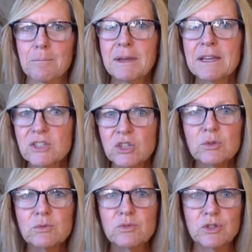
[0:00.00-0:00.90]
because
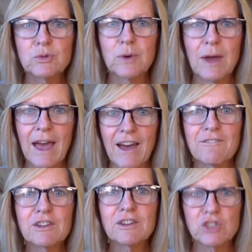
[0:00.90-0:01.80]
you do
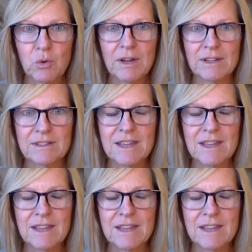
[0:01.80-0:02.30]
have a choice.